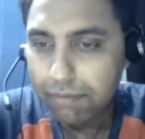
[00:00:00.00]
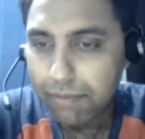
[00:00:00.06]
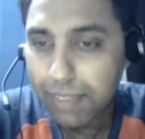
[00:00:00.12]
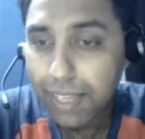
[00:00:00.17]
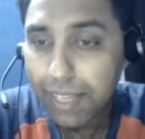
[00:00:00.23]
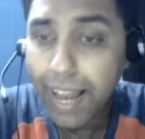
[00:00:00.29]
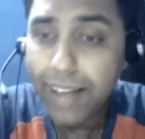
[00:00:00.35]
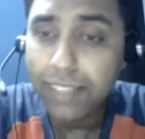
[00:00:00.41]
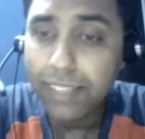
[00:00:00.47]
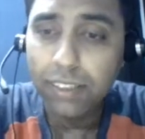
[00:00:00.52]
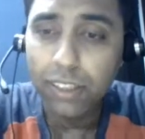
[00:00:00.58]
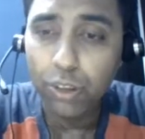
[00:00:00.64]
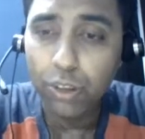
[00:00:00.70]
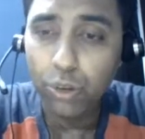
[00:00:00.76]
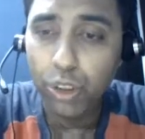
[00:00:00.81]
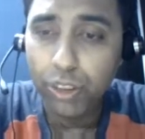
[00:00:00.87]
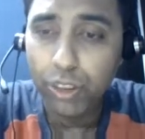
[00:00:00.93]
adds
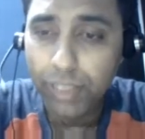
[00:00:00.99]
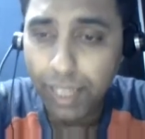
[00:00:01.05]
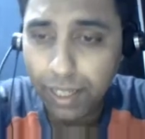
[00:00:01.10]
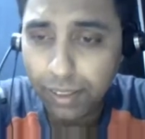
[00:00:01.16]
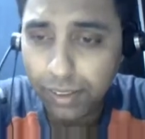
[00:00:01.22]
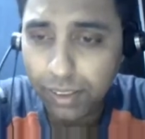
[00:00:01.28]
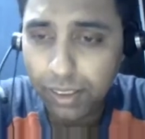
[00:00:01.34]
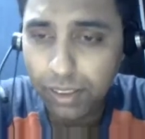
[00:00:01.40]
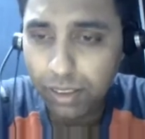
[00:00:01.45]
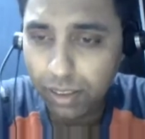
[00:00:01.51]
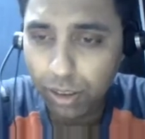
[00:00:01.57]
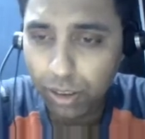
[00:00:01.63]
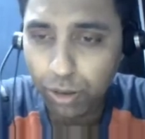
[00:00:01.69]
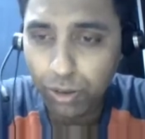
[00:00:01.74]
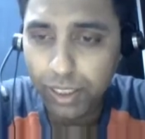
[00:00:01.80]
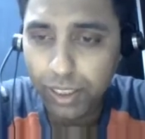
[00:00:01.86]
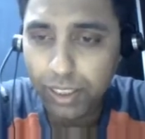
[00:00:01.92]
to your challenges.
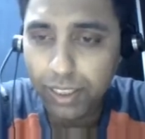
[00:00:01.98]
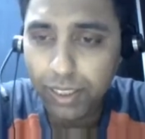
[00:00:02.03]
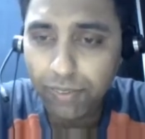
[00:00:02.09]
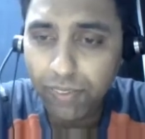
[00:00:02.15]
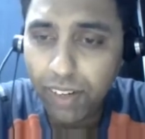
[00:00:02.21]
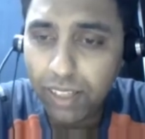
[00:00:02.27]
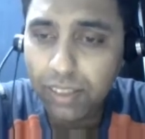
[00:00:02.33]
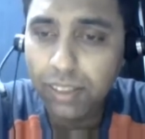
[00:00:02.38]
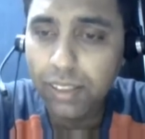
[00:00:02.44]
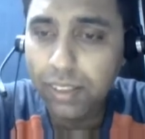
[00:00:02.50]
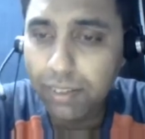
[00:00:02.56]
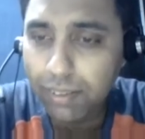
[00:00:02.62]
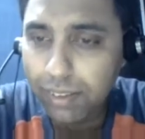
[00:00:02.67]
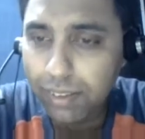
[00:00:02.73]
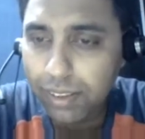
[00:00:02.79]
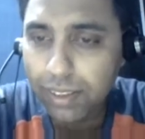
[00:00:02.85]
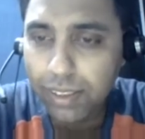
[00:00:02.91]
So it further
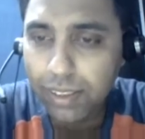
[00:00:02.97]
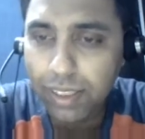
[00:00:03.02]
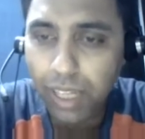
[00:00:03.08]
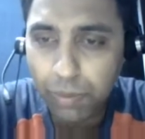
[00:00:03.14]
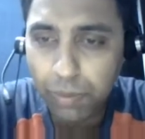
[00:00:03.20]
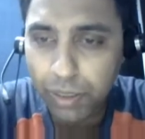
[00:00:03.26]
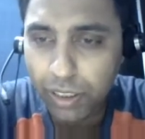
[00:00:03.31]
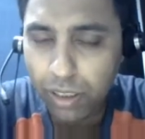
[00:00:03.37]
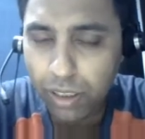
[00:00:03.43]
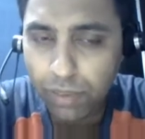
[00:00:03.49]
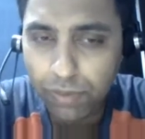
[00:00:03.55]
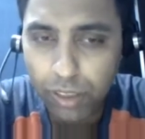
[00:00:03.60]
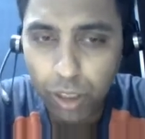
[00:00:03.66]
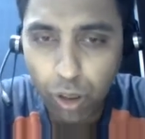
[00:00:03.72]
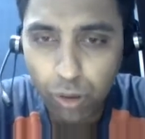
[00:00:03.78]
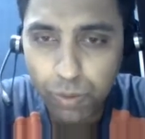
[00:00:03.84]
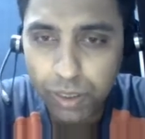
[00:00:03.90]
increases the dimension of the
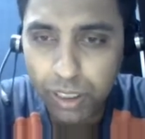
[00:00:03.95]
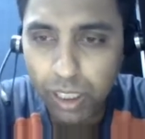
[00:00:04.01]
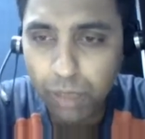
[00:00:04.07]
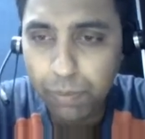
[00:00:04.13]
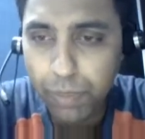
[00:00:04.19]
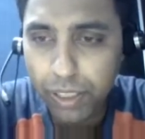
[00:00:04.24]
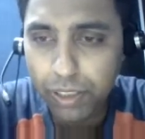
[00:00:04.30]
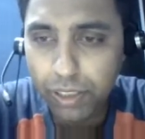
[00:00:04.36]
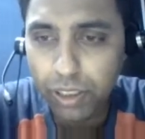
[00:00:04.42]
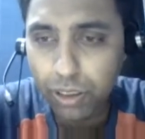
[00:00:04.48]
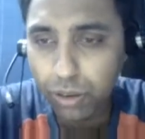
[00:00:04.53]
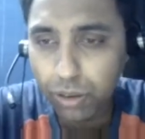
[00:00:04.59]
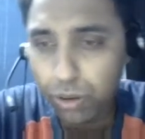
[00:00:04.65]
document term matrix.